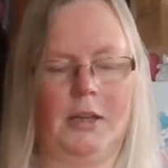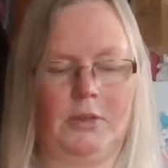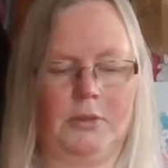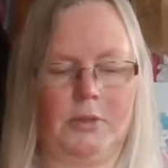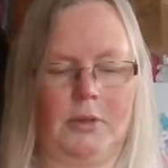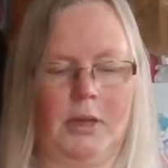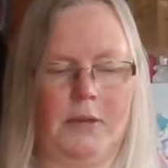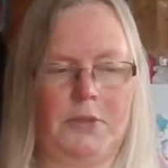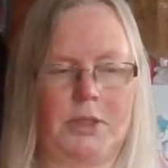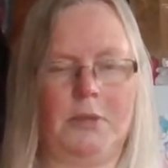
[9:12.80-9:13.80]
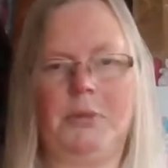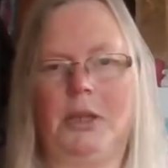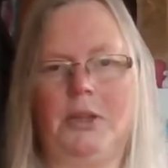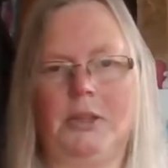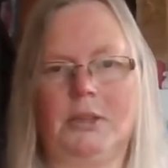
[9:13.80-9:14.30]
look, I have so many
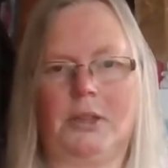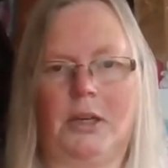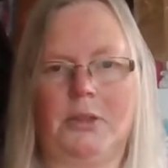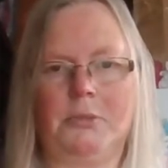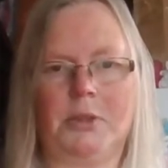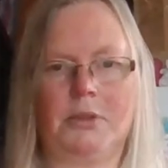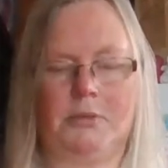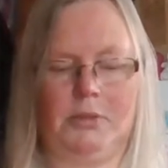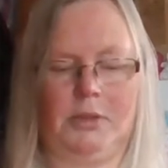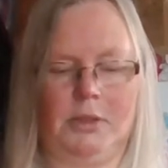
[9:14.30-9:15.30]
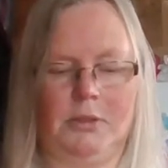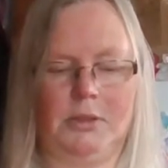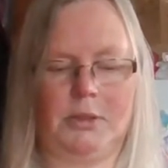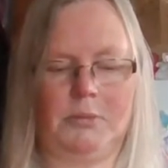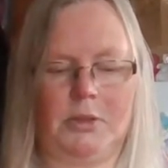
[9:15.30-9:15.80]
things at home.
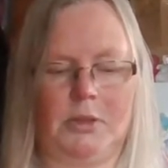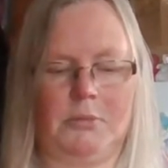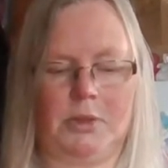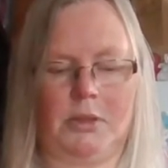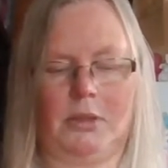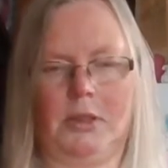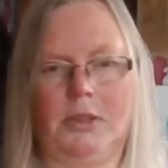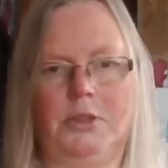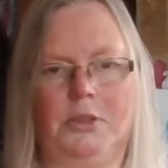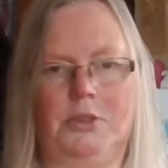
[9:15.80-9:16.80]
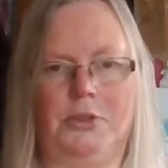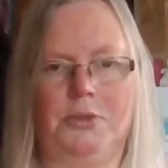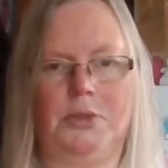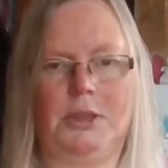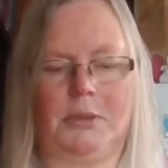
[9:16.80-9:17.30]
Sometimes I like to
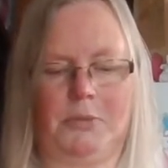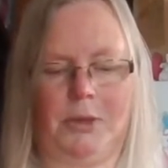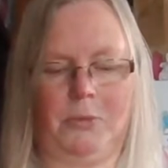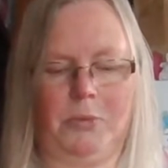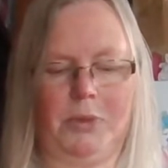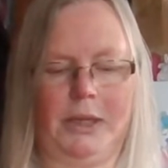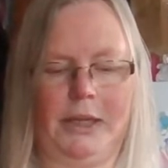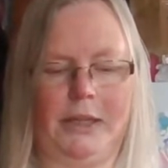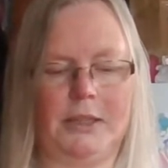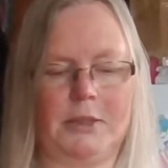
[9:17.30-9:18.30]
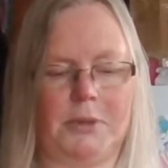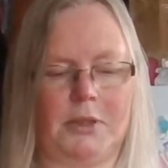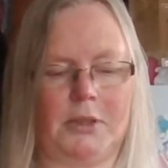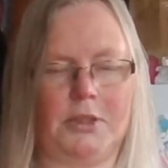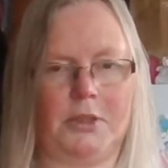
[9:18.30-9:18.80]
do something with my hands, but
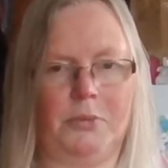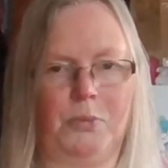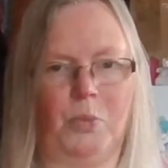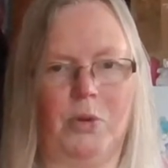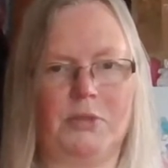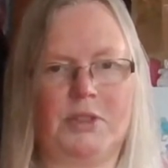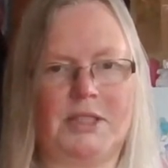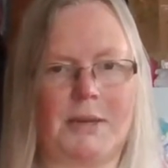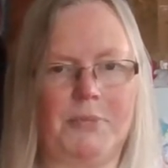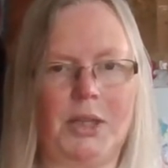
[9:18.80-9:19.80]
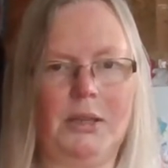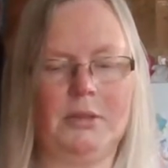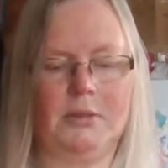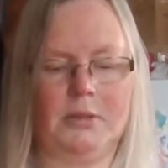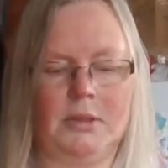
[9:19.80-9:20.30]
I don't want something.
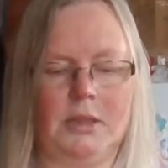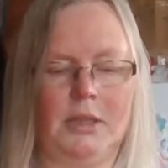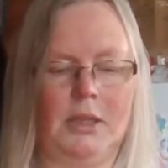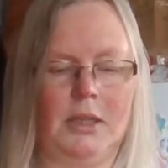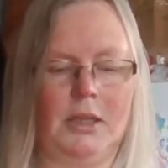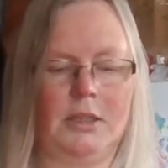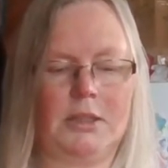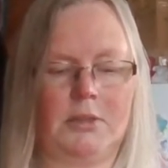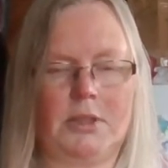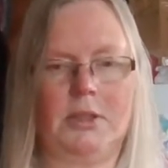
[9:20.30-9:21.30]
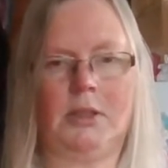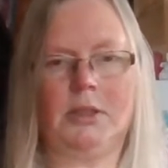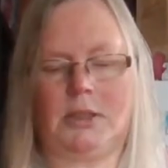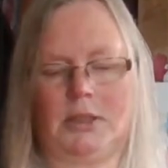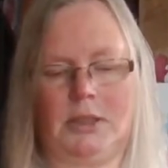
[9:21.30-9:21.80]
So it's
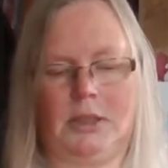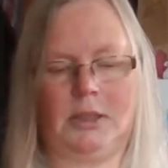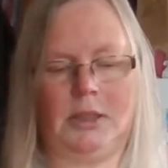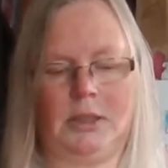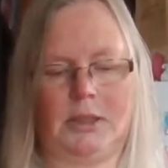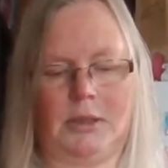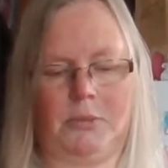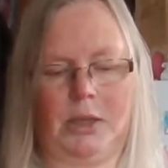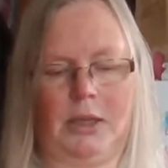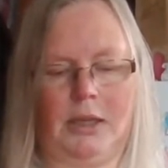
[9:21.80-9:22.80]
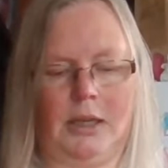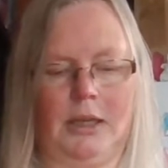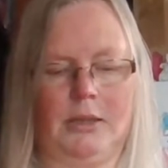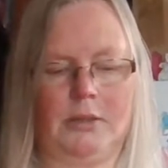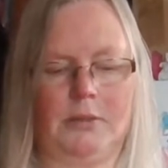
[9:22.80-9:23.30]
nice to sit and knit something
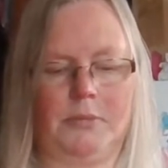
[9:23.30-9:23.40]
and